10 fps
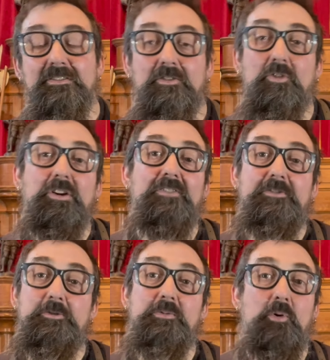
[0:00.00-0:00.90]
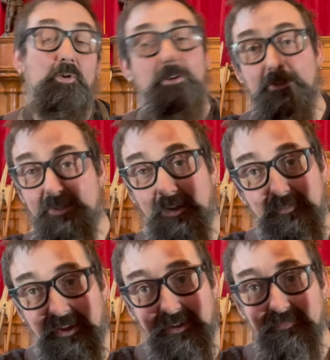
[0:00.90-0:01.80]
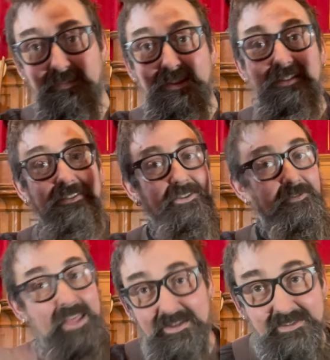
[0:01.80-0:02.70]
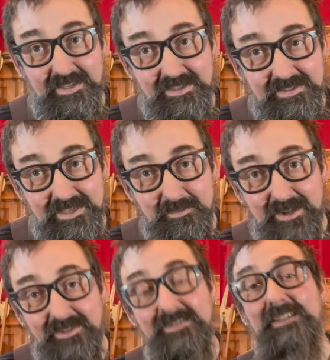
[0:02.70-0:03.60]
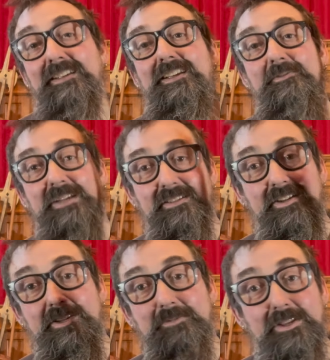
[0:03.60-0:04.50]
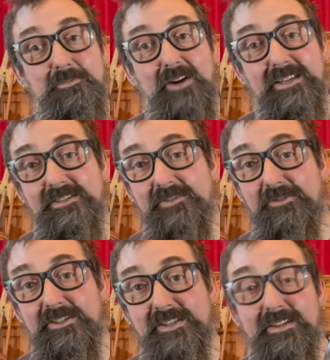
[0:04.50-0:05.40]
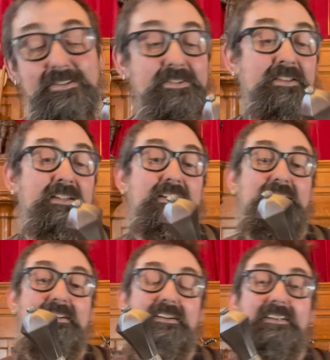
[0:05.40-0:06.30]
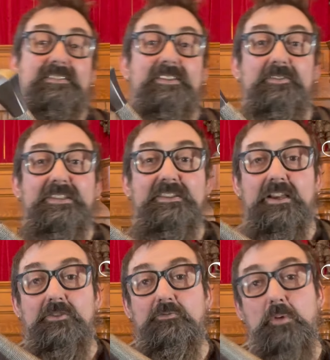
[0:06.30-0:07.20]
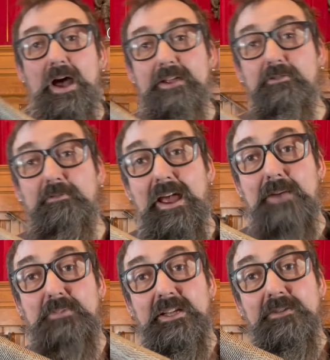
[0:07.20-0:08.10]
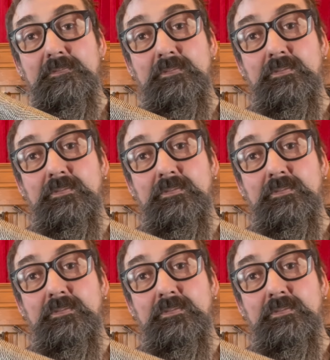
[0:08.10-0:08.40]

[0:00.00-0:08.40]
Or if you order something, you can then send us an email and we can tell you what the price difference is, right? So this kind of wire wrapping,